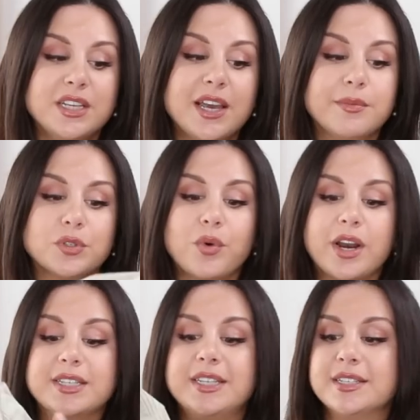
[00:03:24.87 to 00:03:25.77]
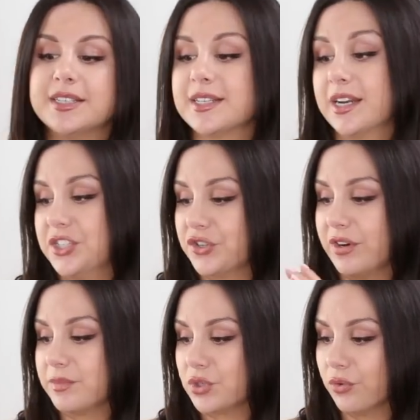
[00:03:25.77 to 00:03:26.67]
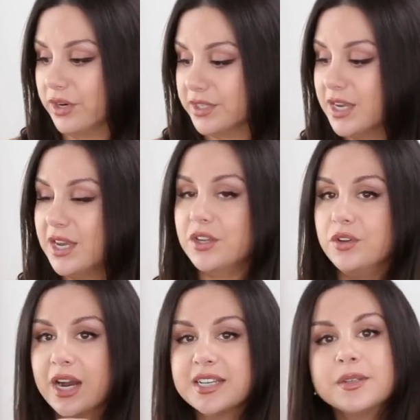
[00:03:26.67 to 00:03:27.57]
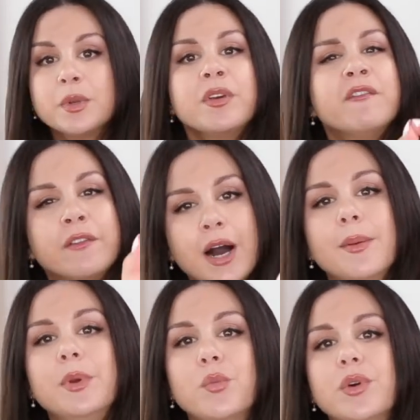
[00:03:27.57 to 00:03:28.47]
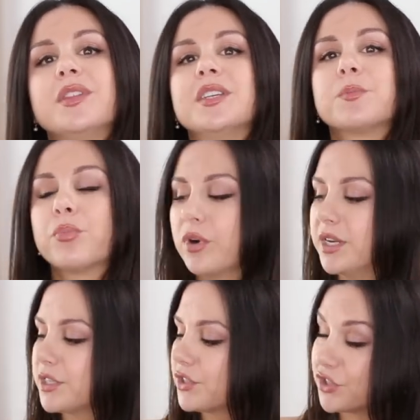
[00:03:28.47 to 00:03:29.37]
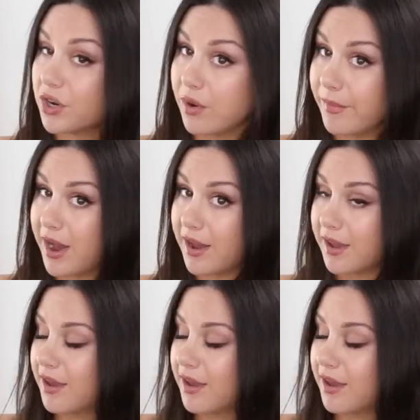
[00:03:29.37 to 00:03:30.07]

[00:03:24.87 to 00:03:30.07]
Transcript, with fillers: DMs when I teased this on Instagram stories. You guys seem to be vibing with this print, so am I.